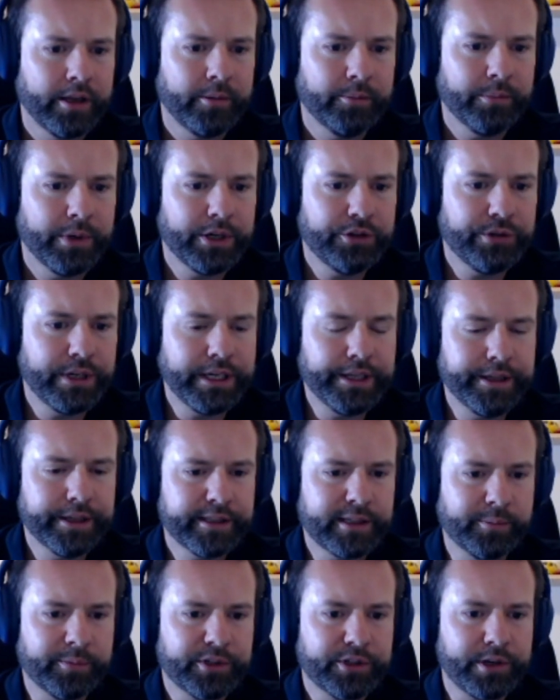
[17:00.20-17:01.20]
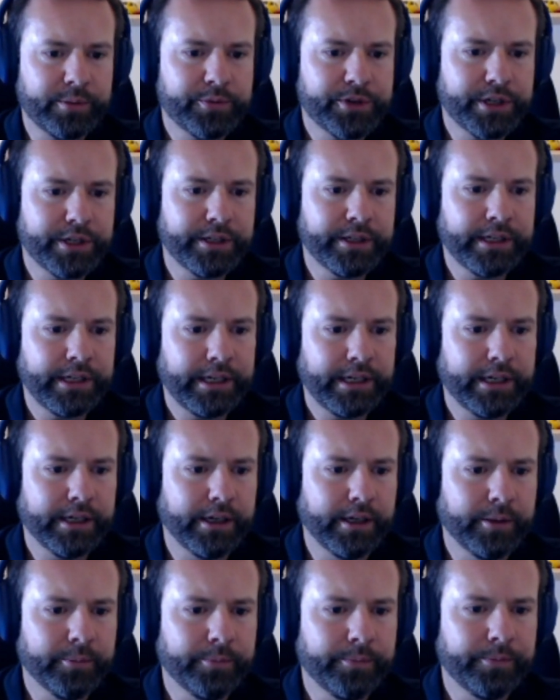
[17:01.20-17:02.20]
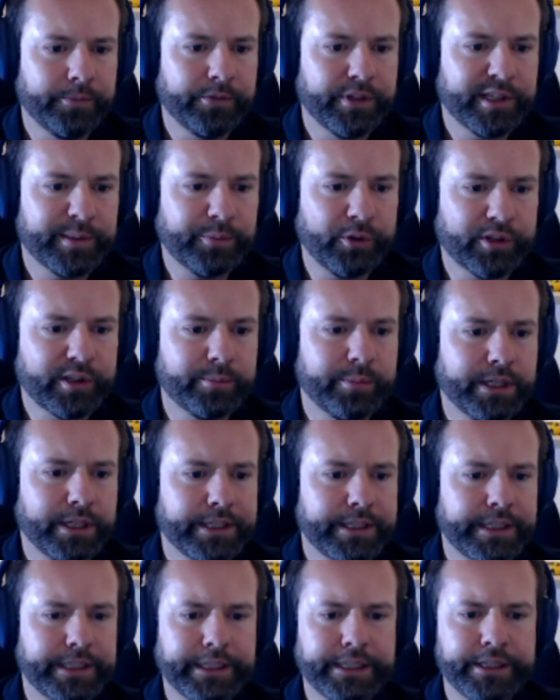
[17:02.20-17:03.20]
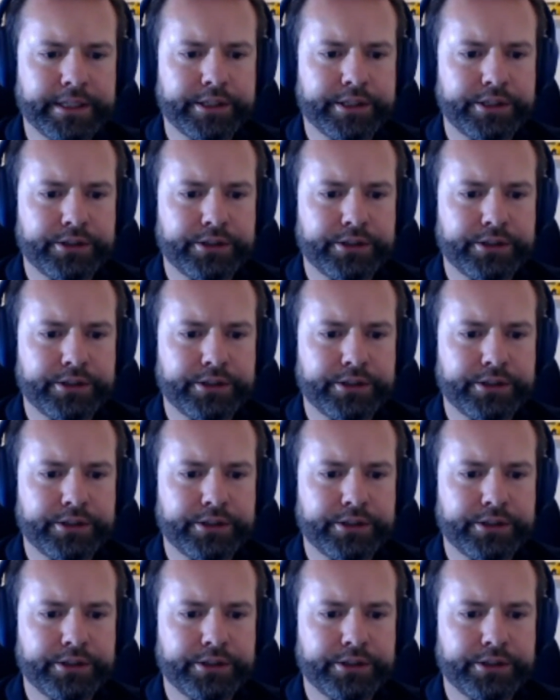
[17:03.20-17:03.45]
But really the subscription responsibility is